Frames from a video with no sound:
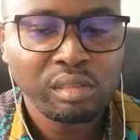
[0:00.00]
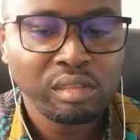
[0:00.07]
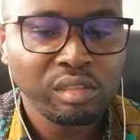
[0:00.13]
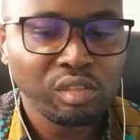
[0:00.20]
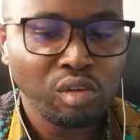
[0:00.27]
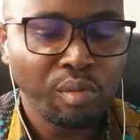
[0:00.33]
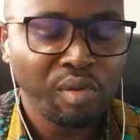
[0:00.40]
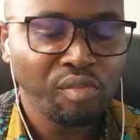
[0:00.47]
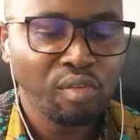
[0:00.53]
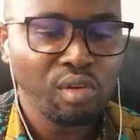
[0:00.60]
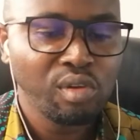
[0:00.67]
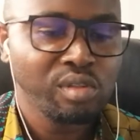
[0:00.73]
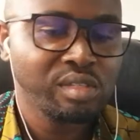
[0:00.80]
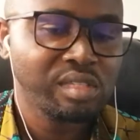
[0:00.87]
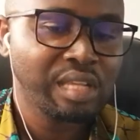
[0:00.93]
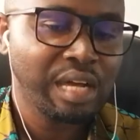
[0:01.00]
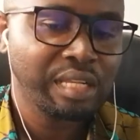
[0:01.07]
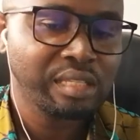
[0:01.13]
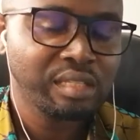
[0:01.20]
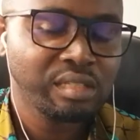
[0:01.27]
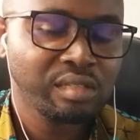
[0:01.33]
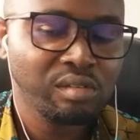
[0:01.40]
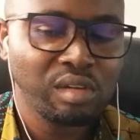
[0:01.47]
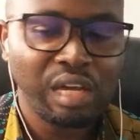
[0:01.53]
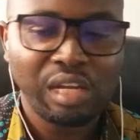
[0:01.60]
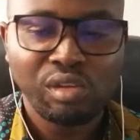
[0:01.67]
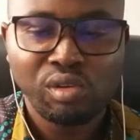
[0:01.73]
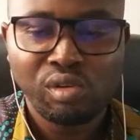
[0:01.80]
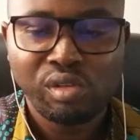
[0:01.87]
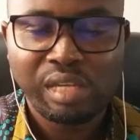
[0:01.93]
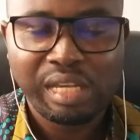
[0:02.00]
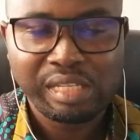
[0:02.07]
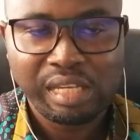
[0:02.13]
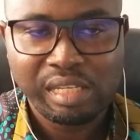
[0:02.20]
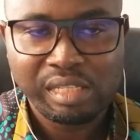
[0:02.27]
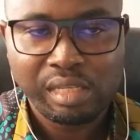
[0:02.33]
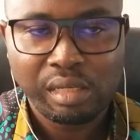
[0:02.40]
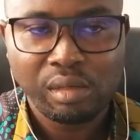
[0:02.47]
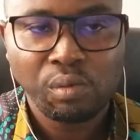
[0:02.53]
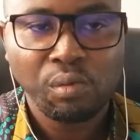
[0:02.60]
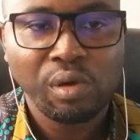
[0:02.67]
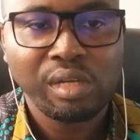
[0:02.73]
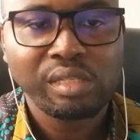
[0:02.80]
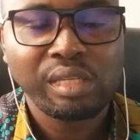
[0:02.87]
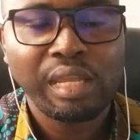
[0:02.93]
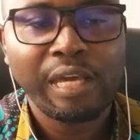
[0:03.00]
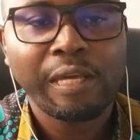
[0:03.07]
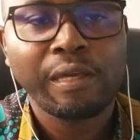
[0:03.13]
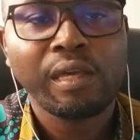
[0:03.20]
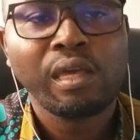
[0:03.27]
So before you start, you can use, as I said, words like,